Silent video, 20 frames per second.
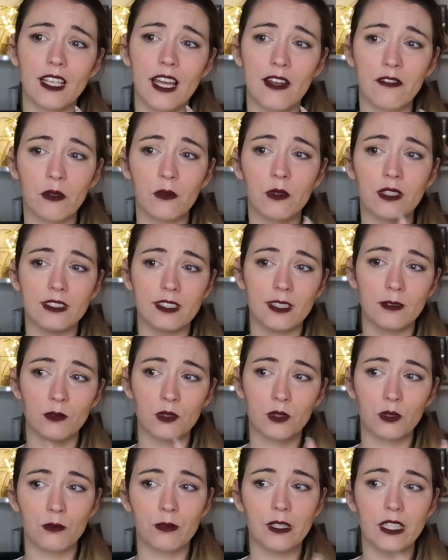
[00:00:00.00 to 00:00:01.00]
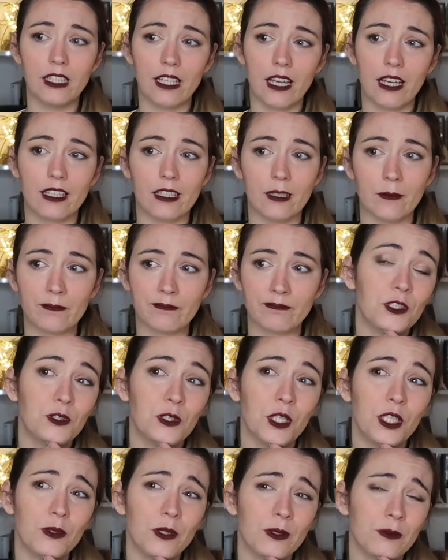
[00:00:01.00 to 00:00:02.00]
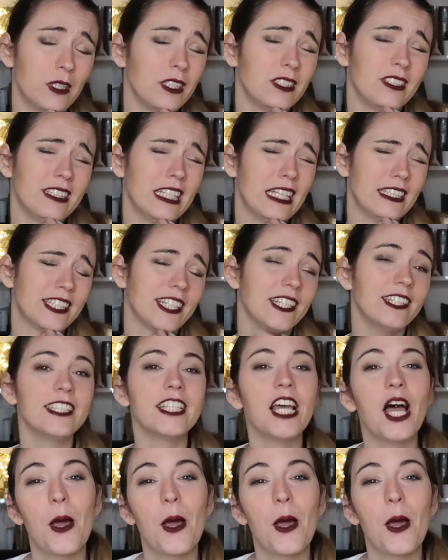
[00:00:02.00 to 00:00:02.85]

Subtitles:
everyone seems to be like, the third one wasn't that good.